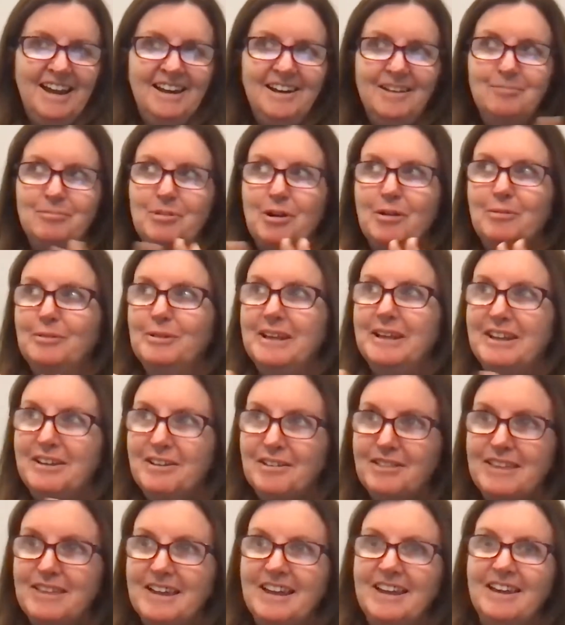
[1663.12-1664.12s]
probably you're
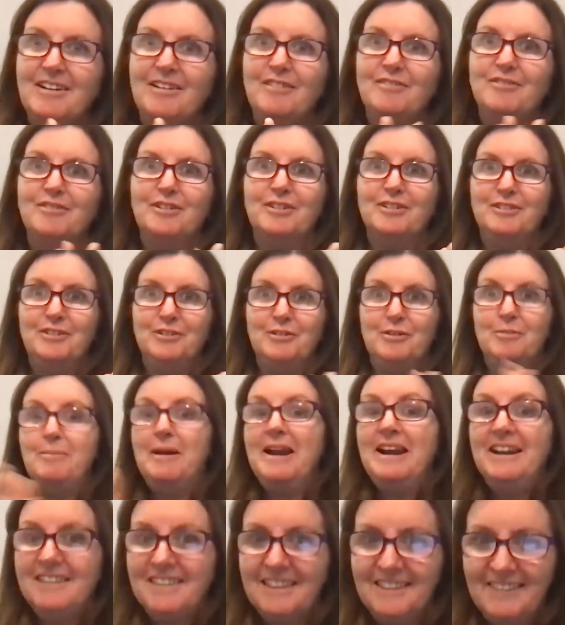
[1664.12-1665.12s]
thinking, I've got to do it
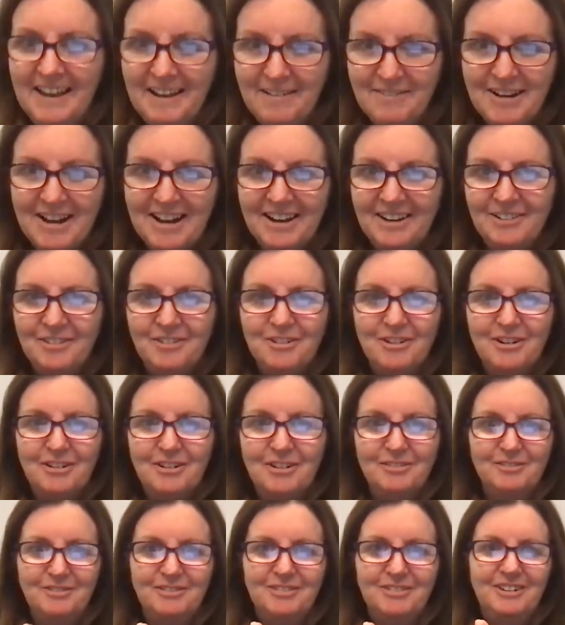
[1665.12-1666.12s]
better than that one,
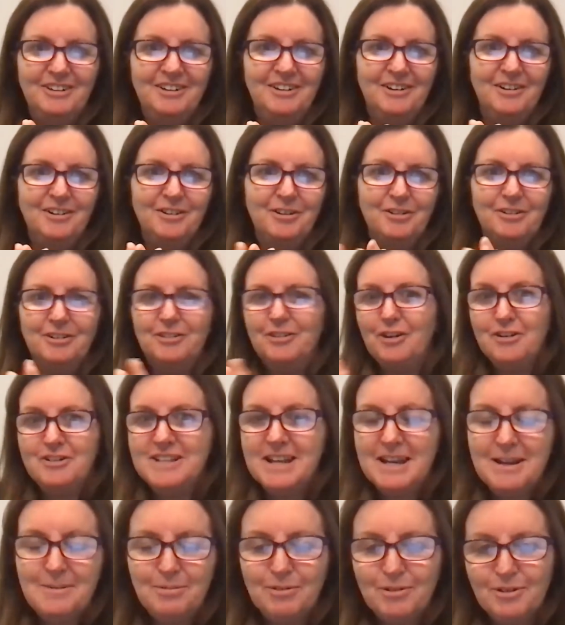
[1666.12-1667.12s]
or I've got to go
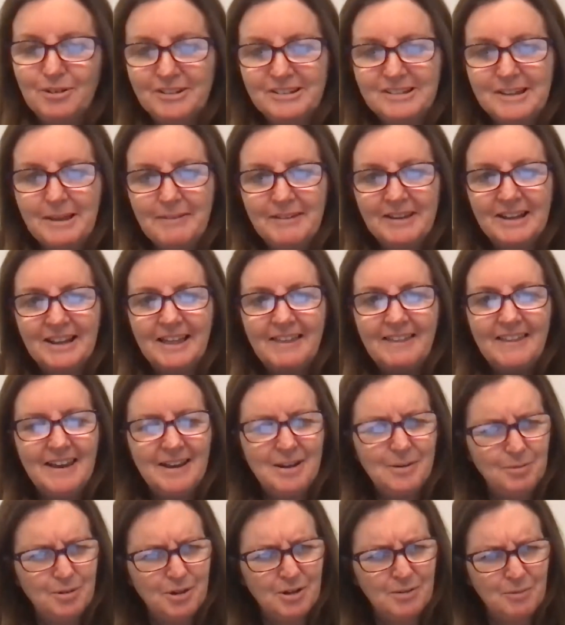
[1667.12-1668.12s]
deeper or something like that.
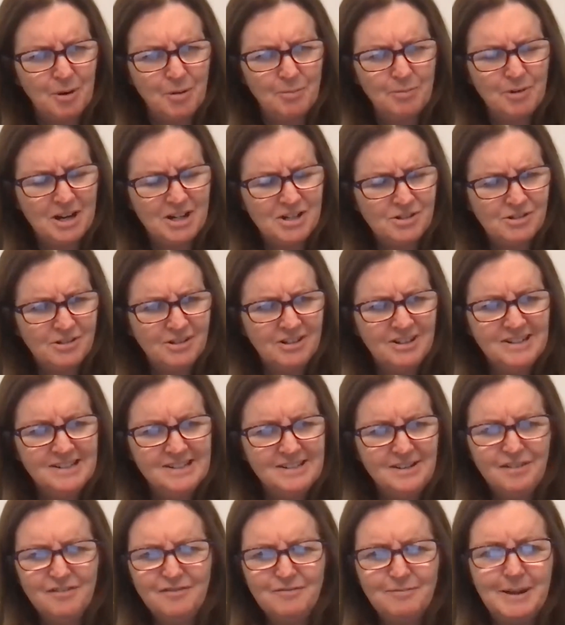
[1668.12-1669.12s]
You're putting more pressure on
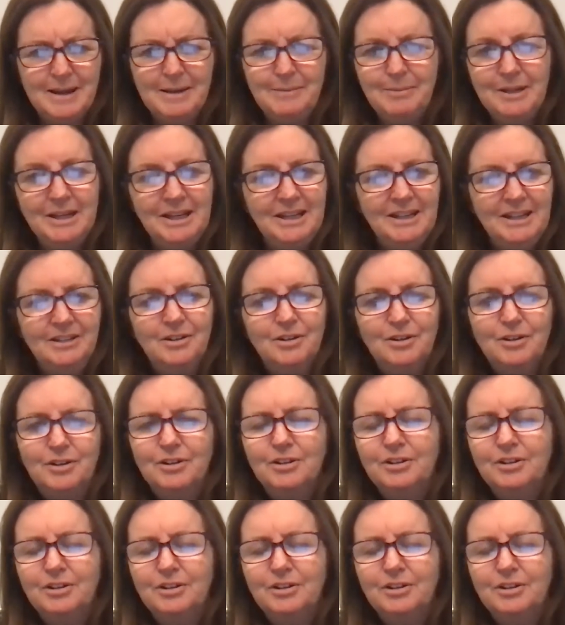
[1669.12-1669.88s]
yourself, maybe, or